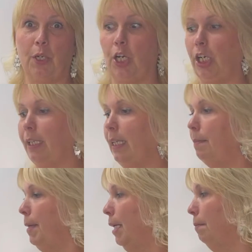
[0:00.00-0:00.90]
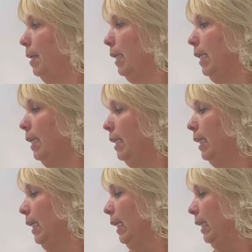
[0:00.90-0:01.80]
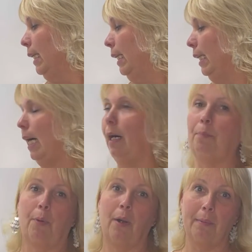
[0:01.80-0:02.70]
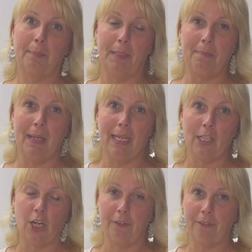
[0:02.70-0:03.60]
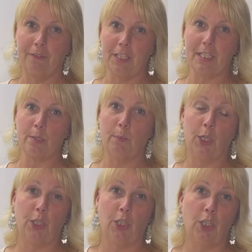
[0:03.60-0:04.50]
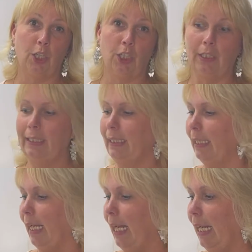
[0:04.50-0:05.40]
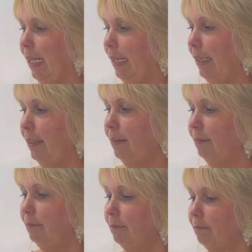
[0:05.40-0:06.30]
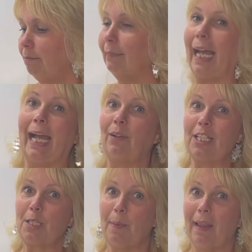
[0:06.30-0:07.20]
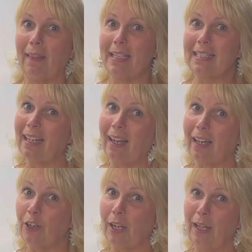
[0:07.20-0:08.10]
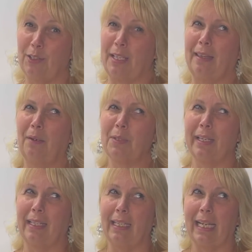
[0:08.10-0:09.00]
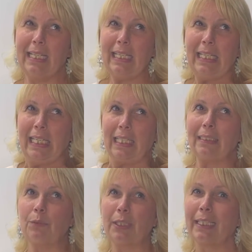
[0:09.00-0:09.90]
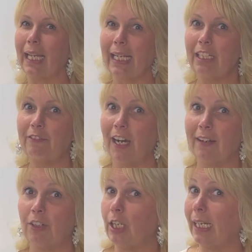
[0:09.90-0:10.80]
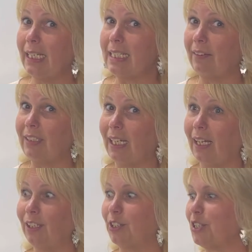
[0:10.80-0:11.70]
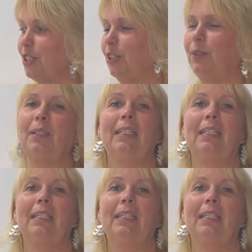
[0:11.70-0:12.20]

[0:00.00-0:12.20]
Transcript: on the amount of money that I'll probably make off of this small haul, and I only spent less than $100. I think it was like $95 or $97. So